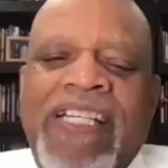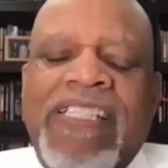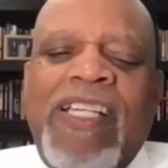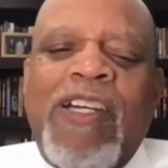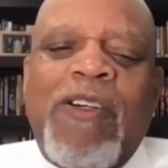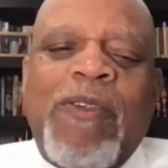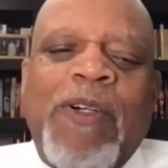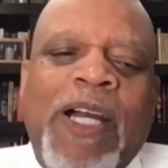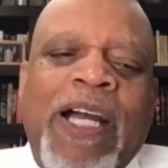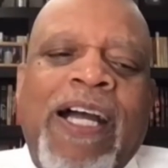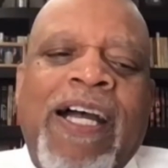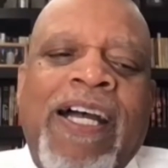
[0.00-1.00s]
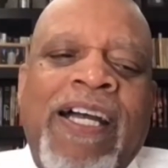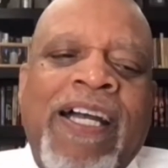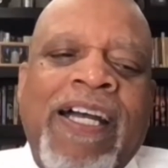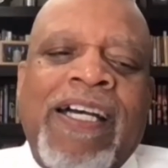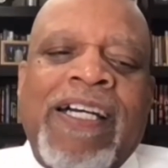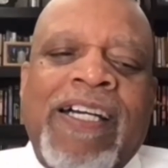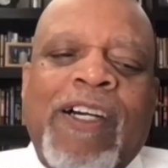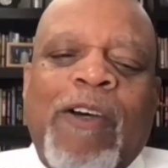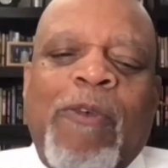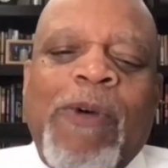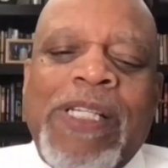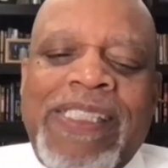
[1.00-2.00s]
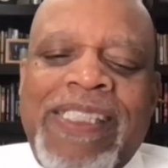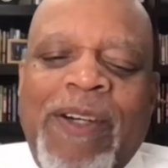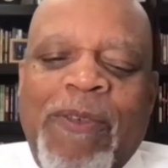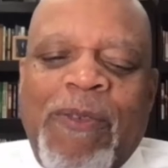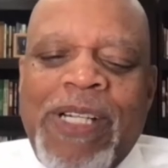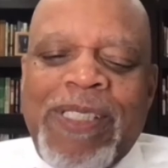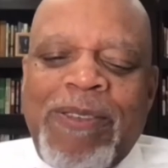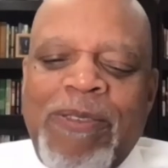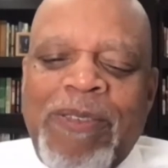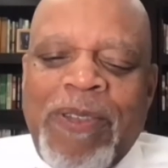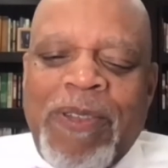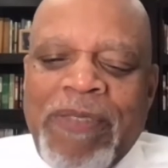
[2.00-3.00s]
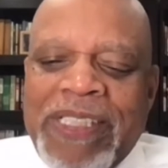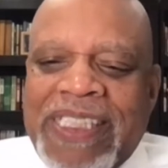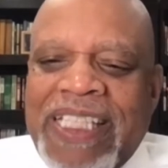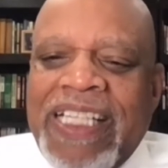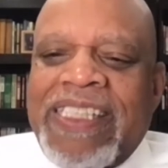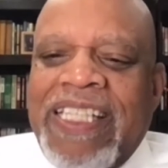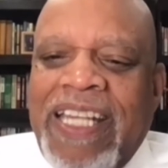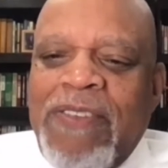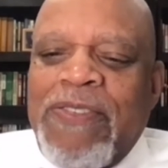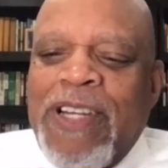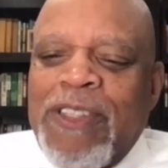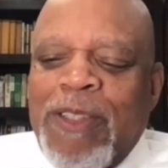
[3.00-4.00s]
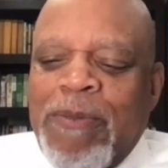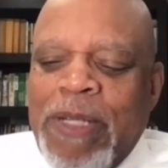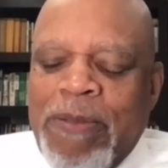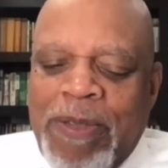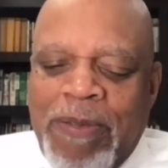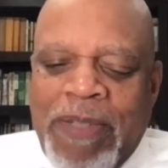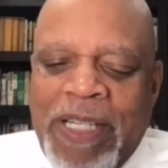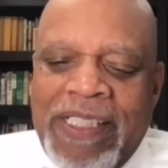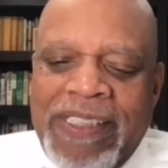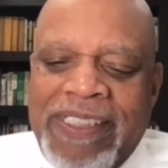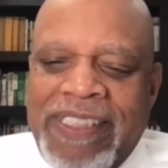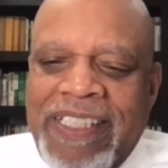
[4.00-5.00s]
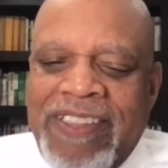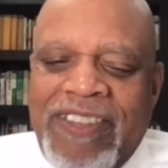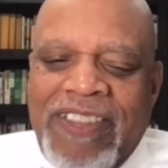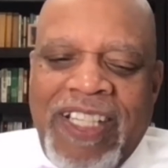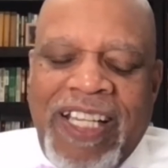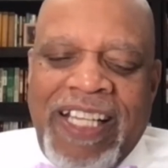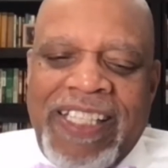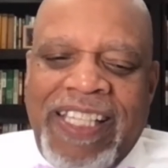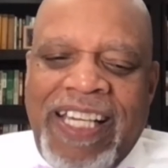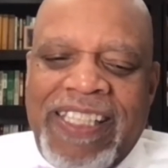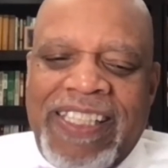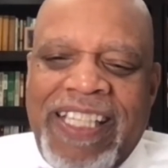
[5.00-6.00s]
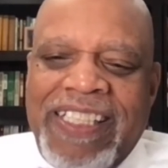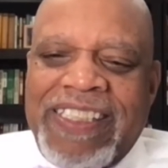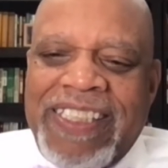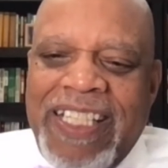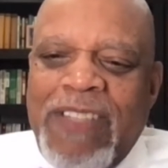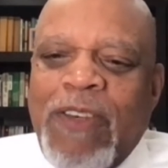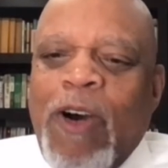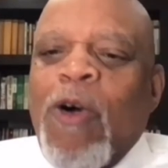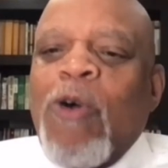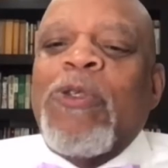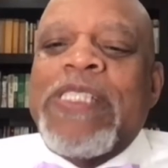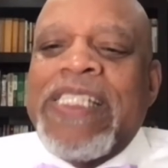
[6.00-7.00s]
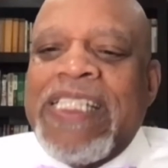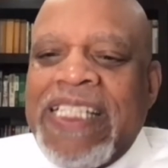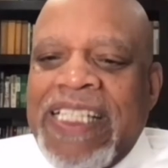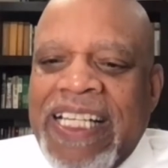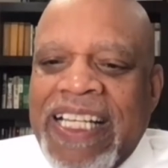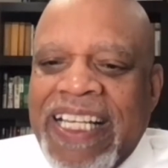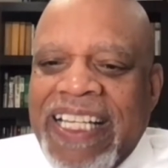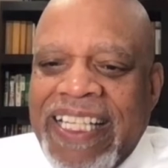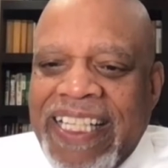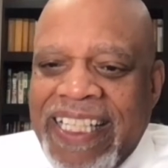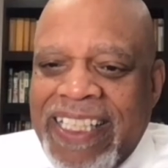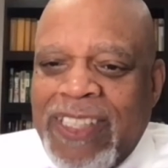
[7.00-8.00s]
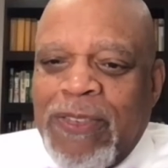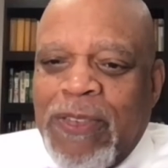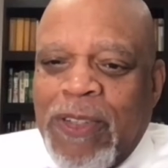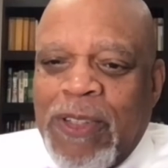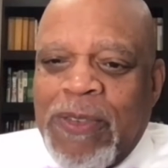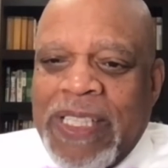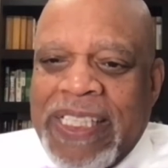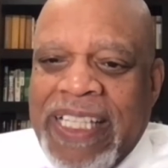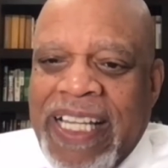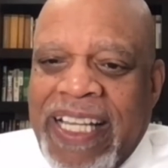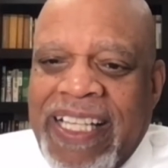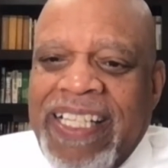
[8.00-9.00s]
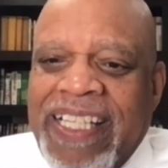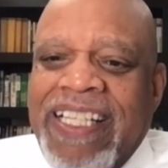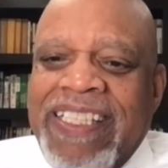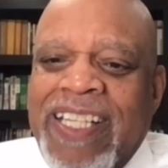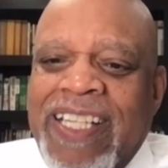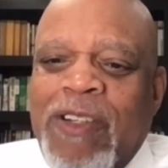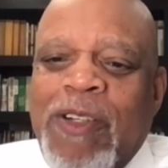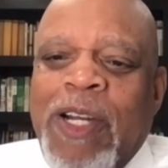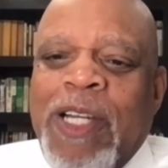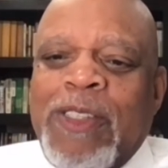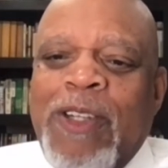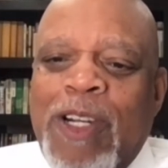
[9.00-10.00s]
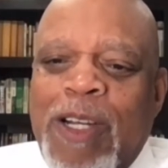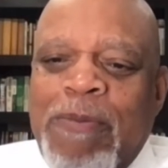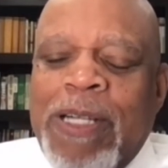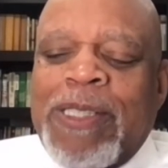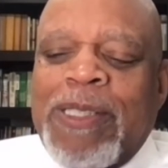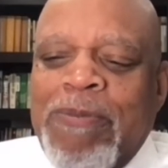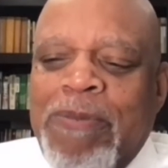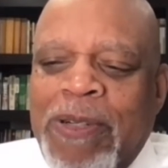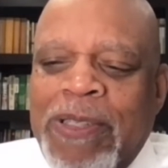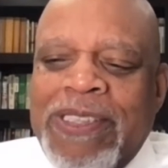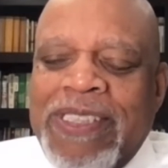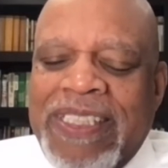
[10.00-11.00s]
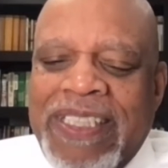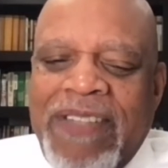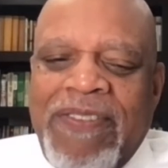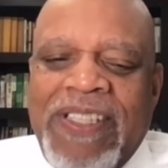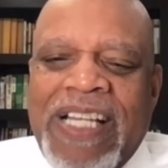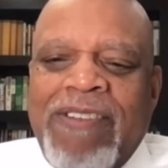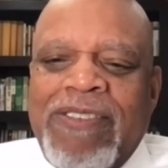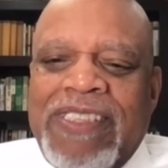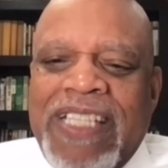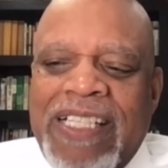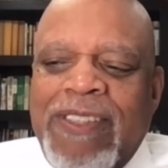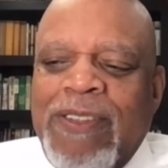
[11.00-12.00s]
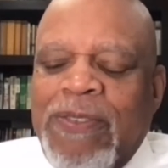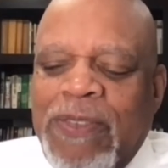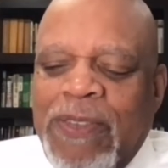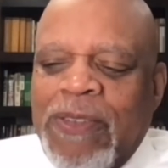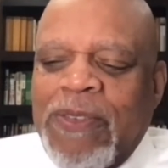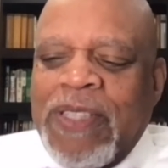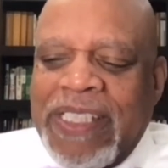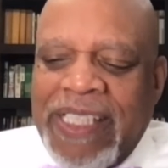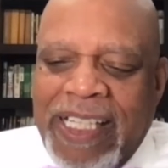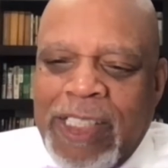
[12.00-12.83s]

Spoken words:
now, one mistake that I found that people make is that they save only in the 401k. Now, talk about the importance of saving outside of the 401k,